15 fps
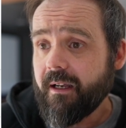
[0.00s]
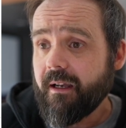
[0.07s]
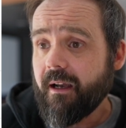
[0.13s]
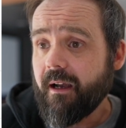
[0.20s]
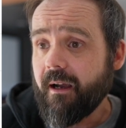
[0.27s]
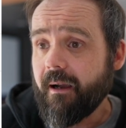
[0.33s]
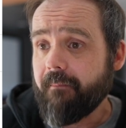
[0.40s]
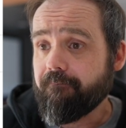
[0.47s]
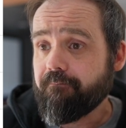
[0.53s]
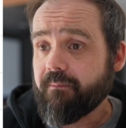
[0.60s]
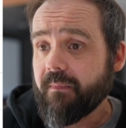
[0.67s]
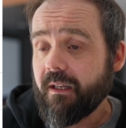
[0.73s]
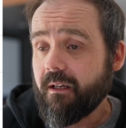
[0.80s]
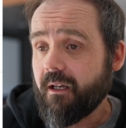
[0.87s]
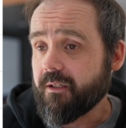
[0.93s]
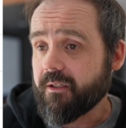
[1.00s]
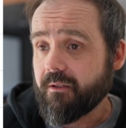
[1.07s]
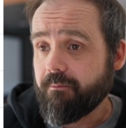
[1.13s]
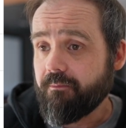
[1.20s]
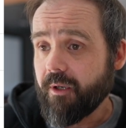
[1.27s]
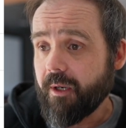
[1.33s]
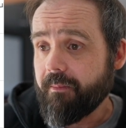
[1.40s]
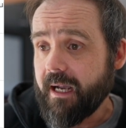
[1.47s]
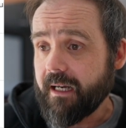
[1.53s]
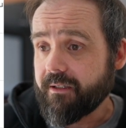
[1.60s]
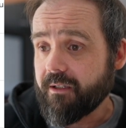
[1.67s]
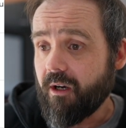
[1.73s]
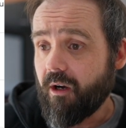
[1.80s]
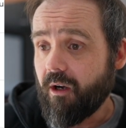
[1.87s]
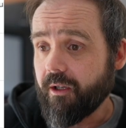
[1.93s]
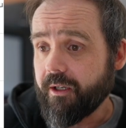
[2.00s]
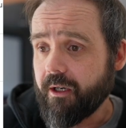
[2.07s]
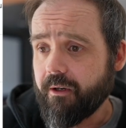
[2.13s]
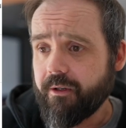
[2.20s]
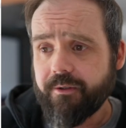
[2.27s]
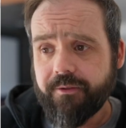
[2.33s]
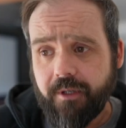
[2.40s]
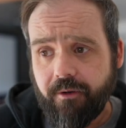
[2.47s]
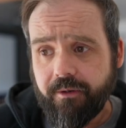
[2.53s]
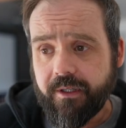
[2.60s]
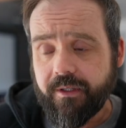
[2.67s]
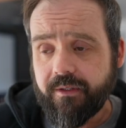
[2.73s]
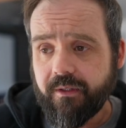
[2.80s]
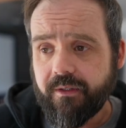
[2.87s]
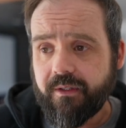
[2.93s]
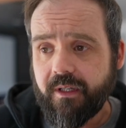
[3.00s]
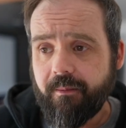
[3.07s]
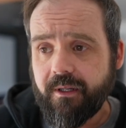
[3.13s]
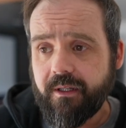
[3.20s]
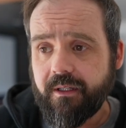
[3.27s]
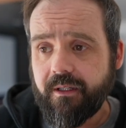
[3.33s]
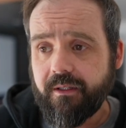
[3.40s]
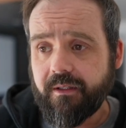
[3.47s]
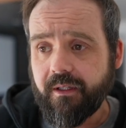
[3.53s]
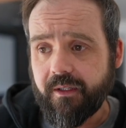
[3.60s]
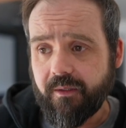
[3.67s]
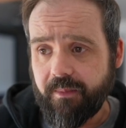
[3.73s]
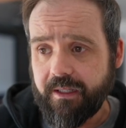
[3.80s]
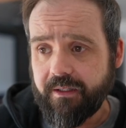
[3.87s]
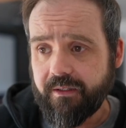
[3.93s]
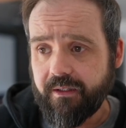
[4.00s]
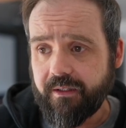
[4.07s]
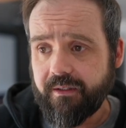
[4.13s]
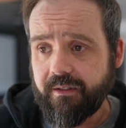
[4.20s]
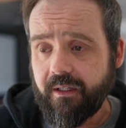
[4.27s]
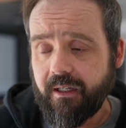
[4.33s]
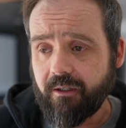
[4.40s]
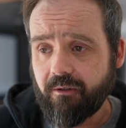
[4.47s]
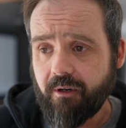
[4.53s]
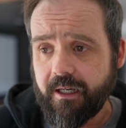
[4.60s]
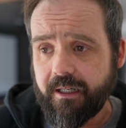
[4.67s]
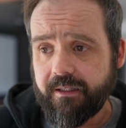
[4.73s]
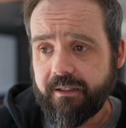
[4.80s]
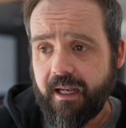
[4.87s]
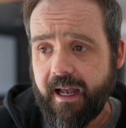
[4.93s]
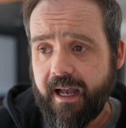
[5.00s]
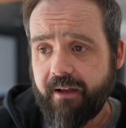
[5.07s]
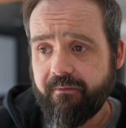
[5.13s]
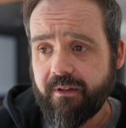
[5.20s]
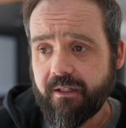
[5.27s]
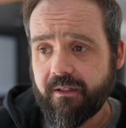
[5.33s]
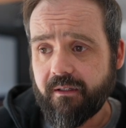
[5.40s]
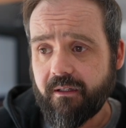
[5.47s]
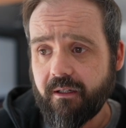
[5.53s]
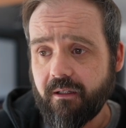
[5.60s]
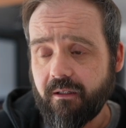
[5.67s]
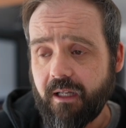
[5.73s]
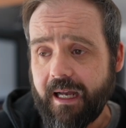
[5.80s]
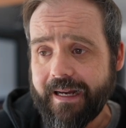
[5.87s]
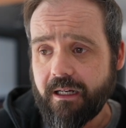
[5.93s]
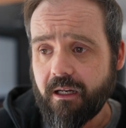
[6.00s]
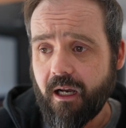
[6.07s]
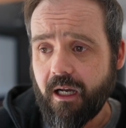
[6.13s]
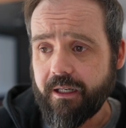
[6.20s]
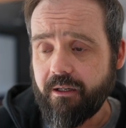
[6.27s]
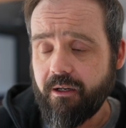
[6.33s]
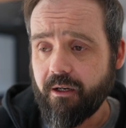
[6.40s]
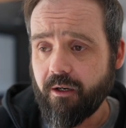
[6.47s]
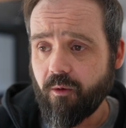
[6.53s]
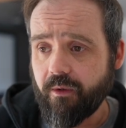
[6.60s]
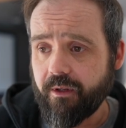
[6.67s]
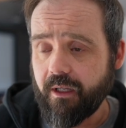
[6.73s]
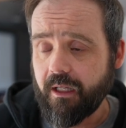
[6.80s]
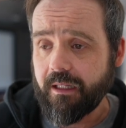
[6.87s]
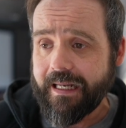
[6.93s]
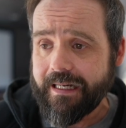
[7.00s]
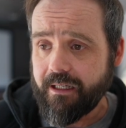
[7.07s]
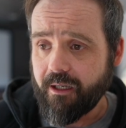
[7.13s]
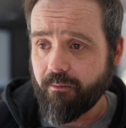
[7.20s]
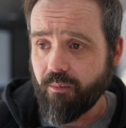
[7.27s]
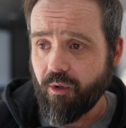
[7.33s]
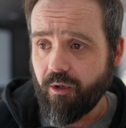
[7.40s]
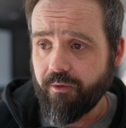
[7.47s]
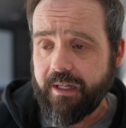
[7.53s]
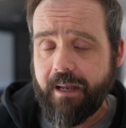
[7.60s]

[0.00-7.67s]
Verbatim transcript: Um, I'll just put it back to all here. You'll notice some of these expenses and credits have this little icon here with a lightning bolt.